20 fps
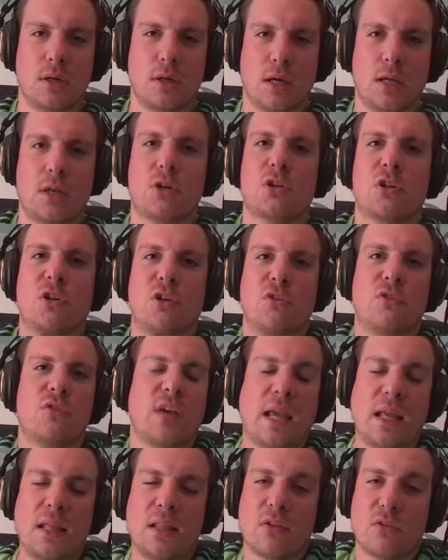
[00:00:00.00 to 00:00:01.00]
in order to
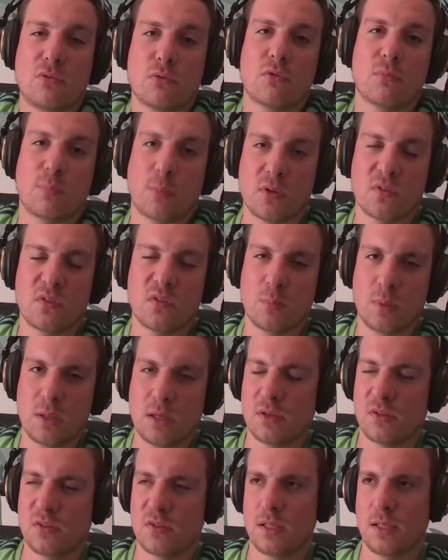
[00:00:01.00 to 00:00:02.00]
take this
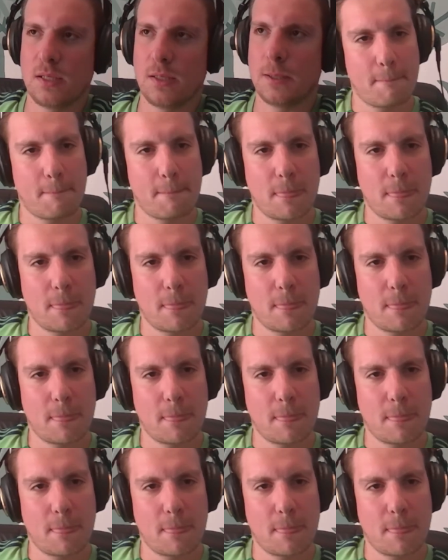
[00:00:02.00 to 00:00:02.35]
responsibility.